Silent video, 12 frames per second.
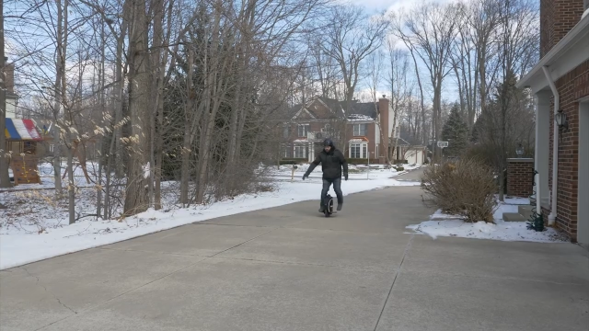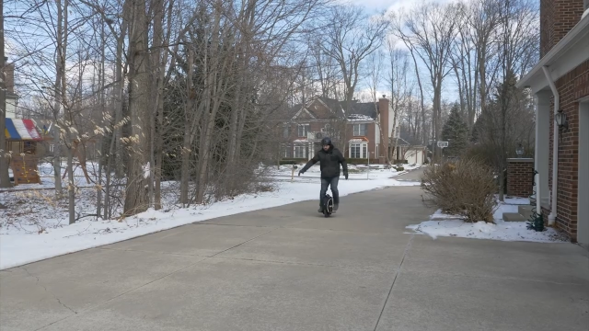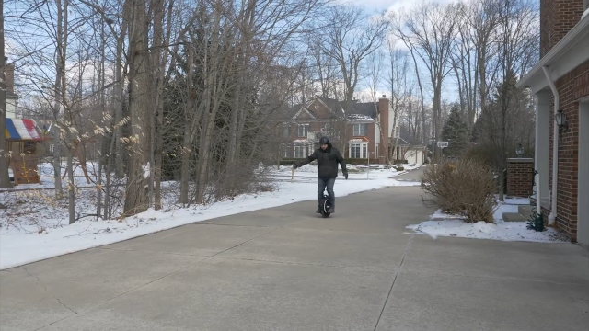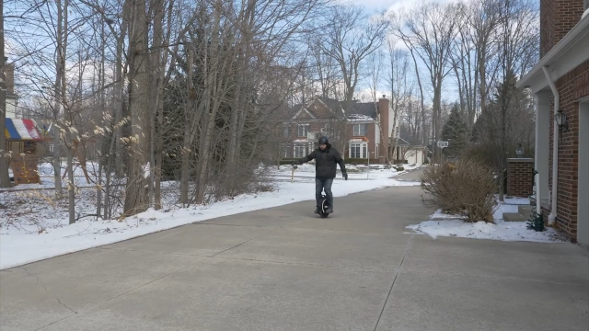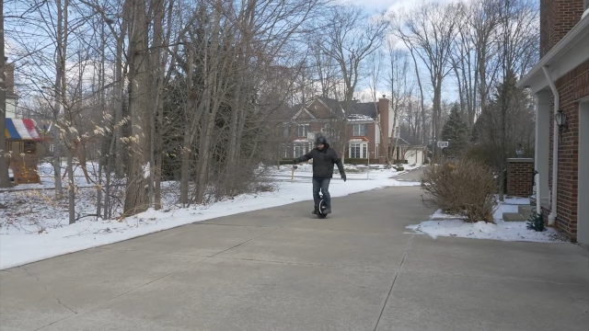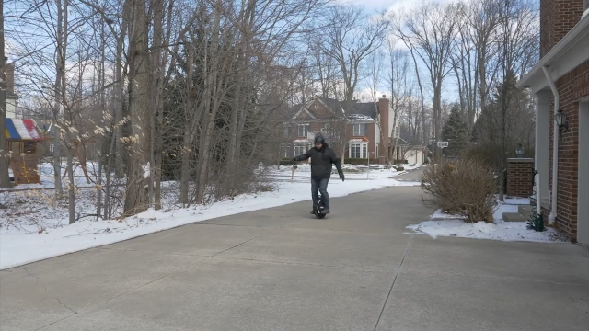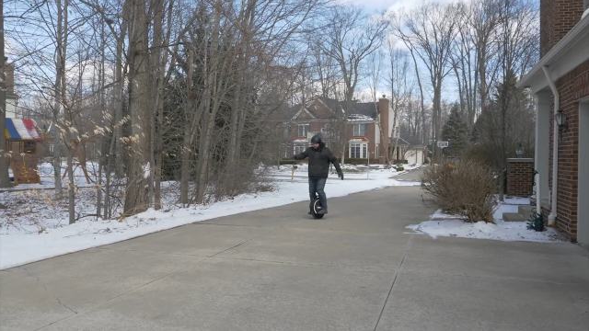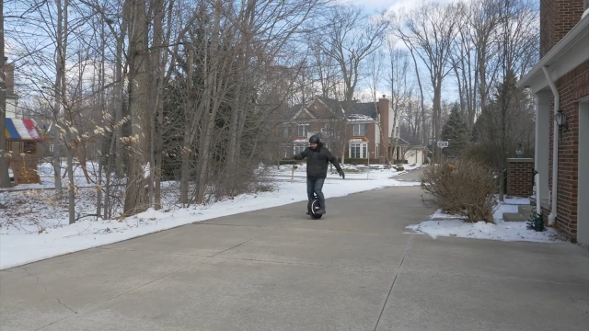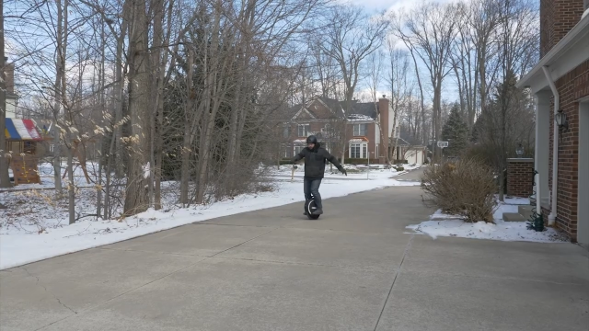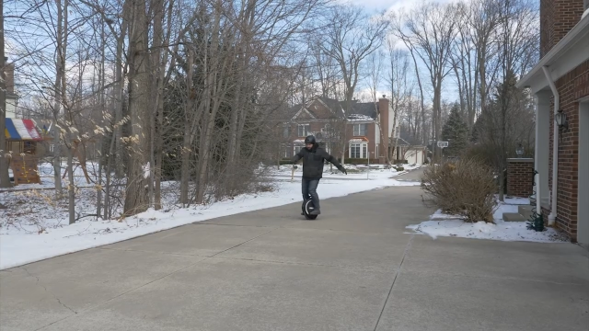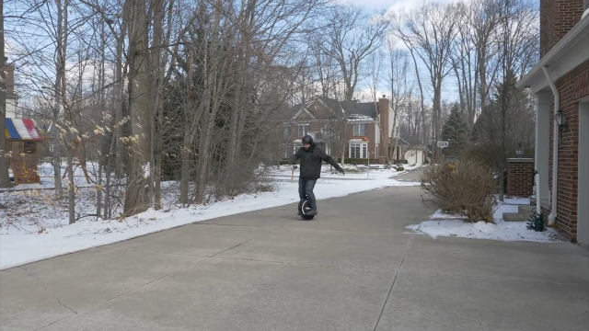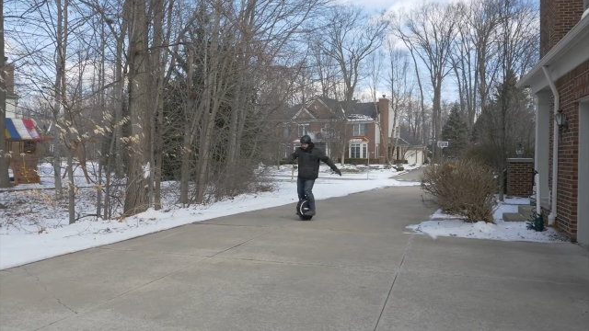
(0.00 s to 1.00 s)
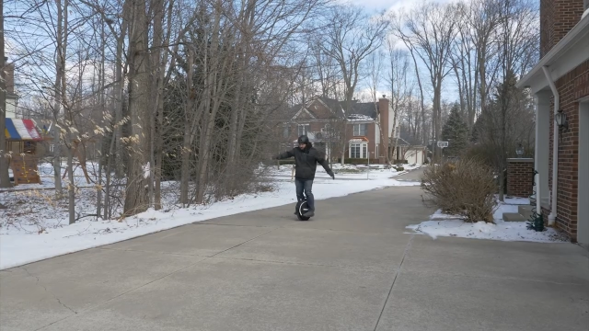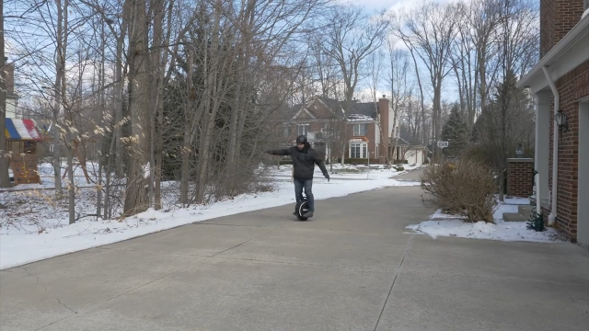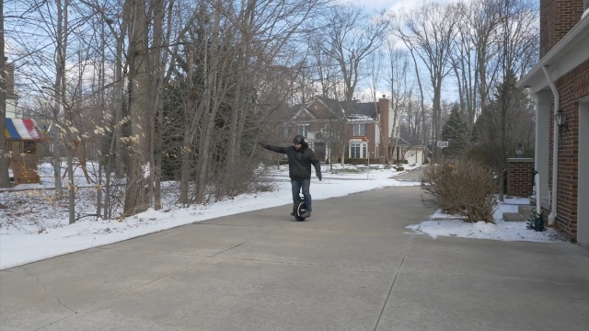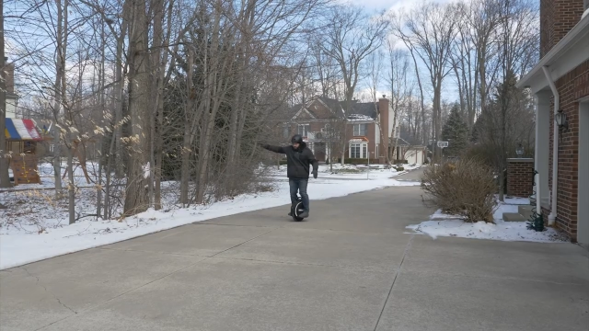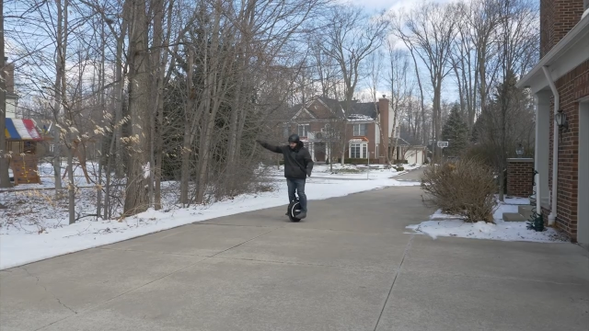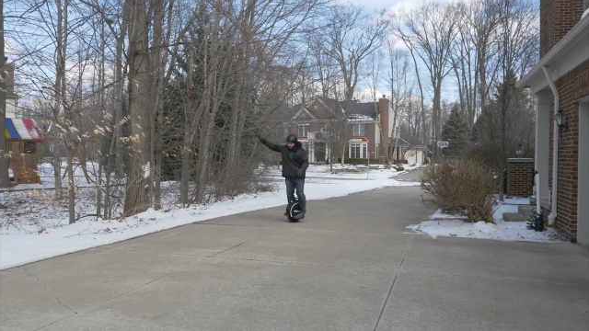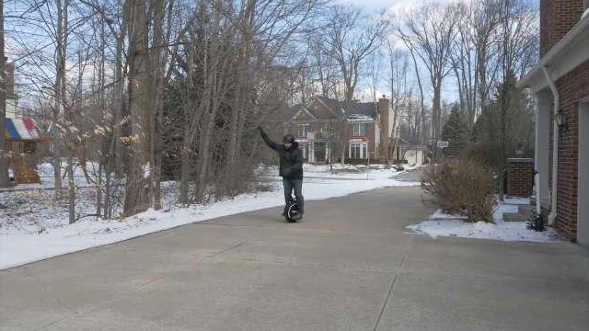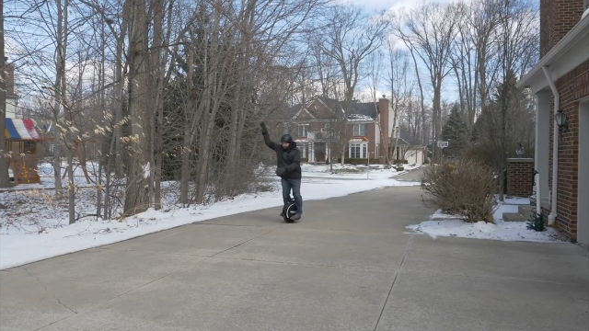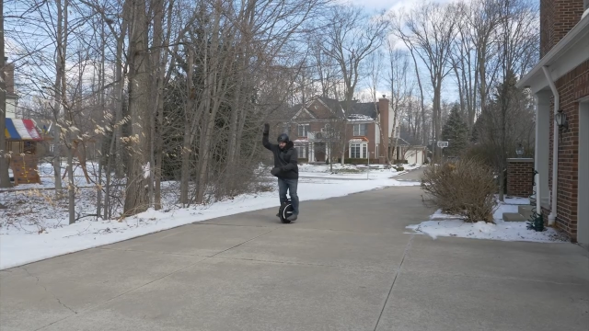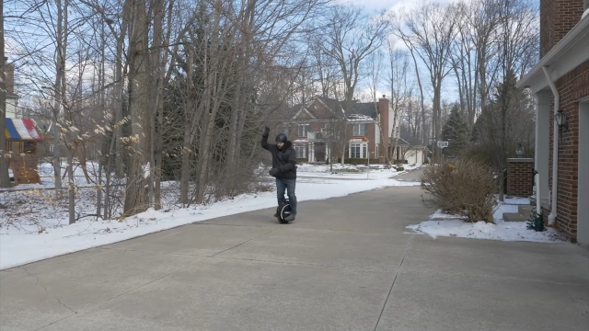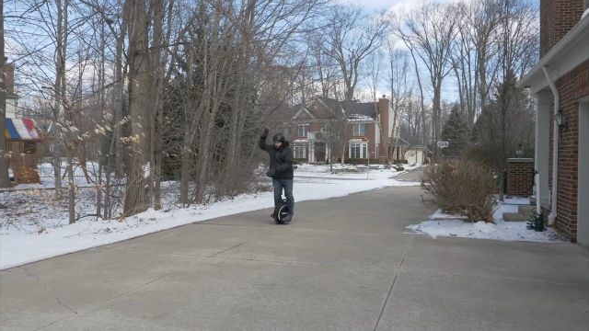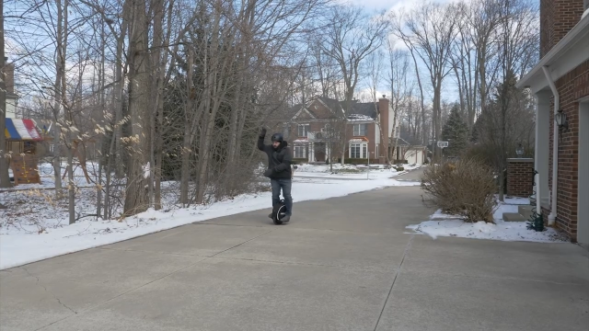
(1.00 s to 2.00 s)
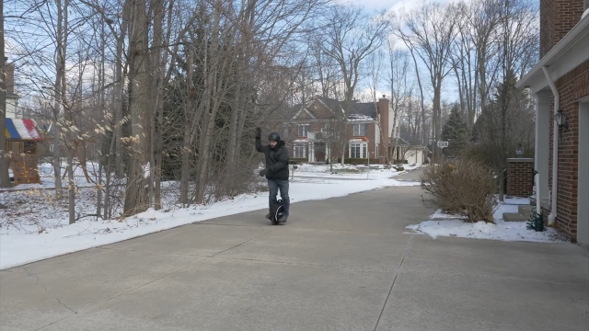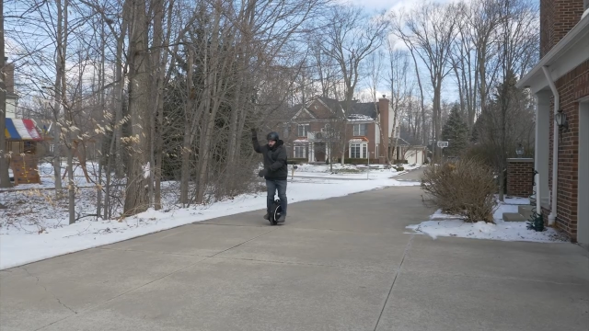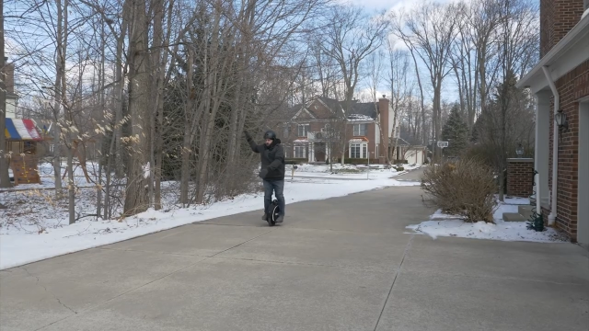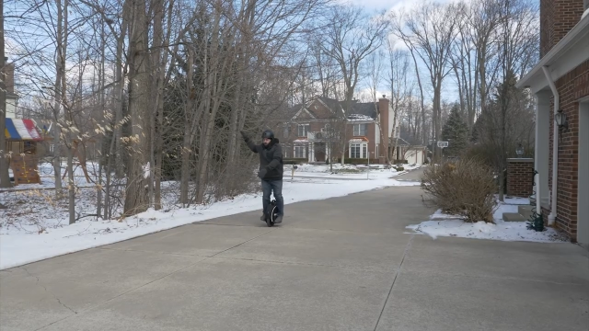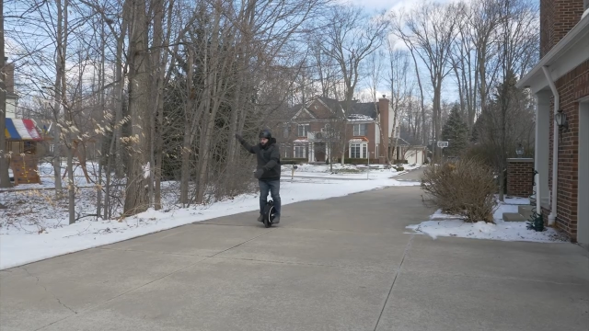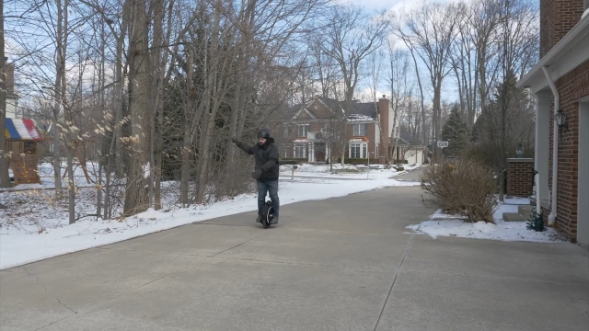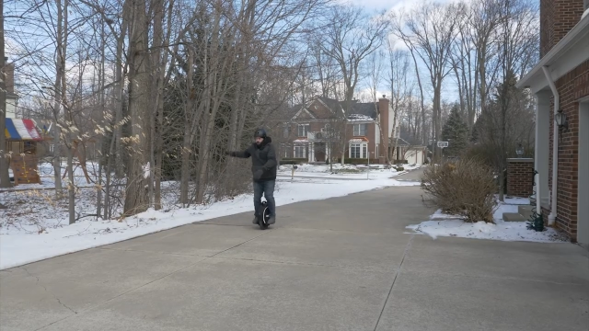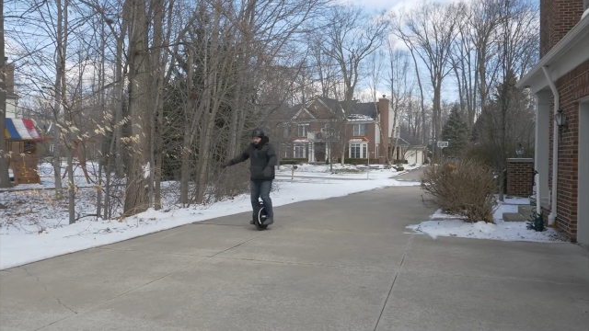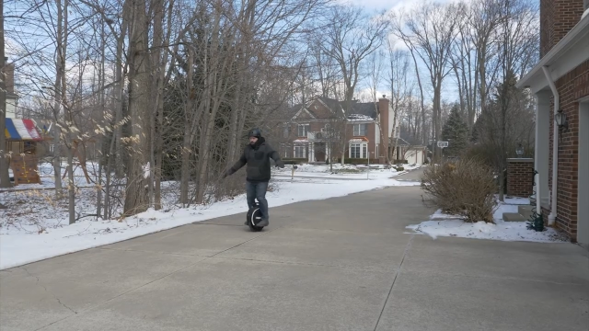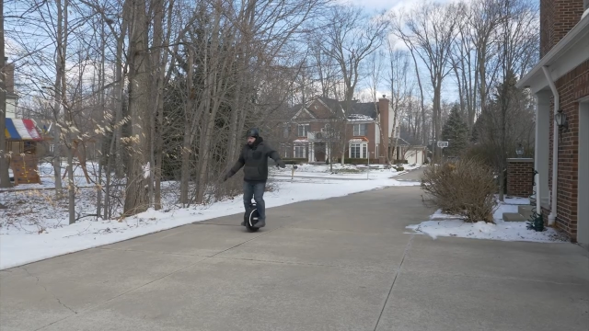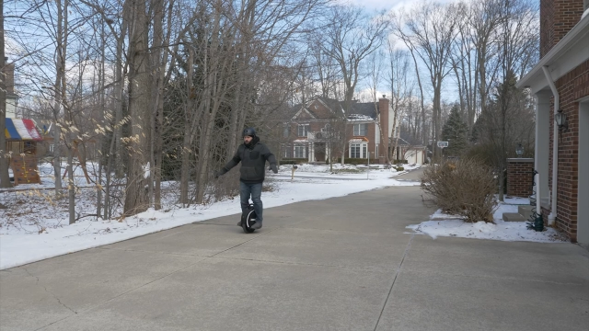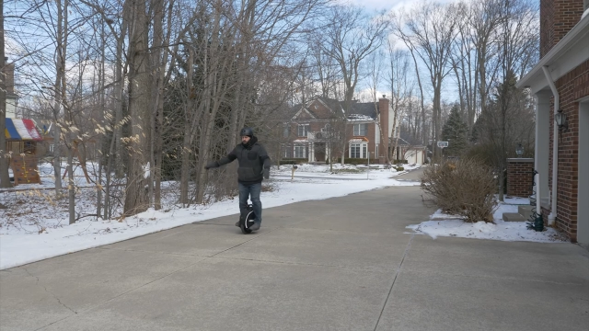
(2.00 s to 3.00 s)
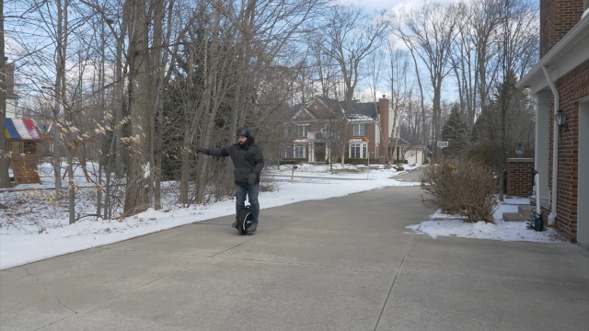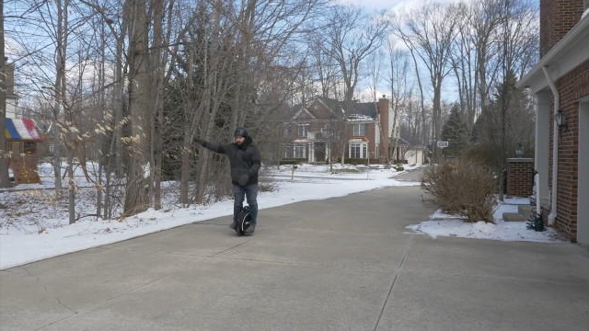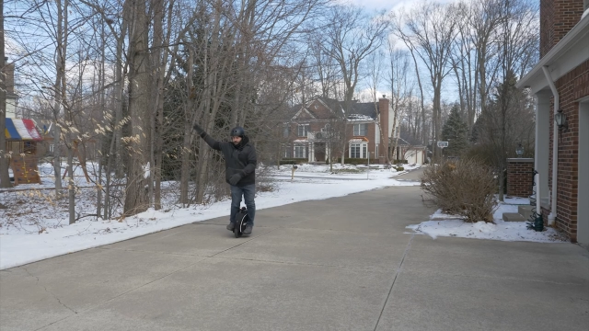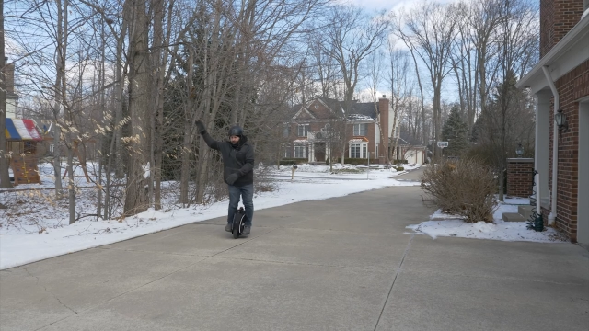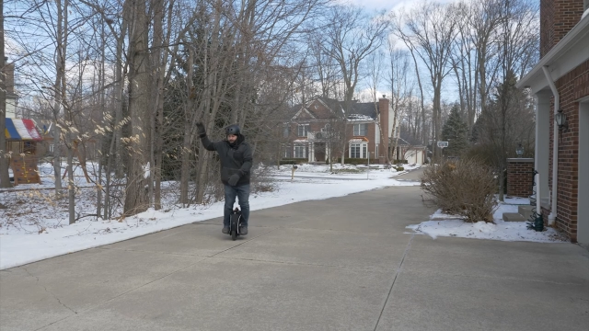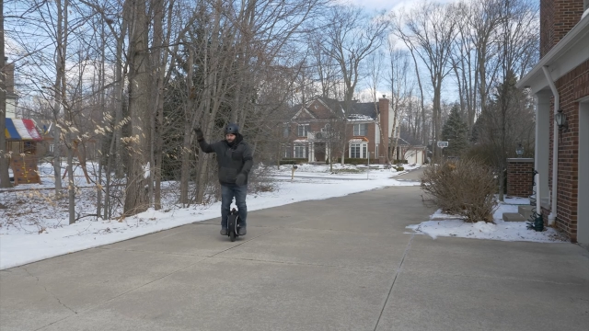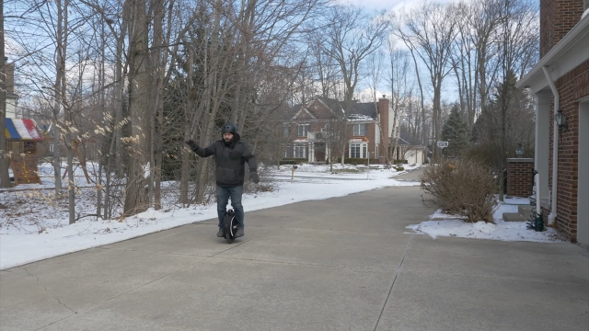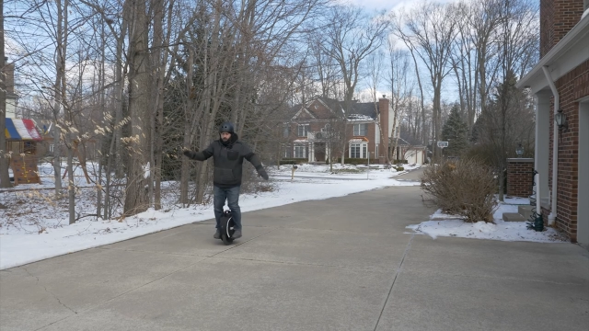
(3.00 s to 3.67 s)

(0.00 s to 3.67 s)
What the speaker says: Nobody's mouth can be seen.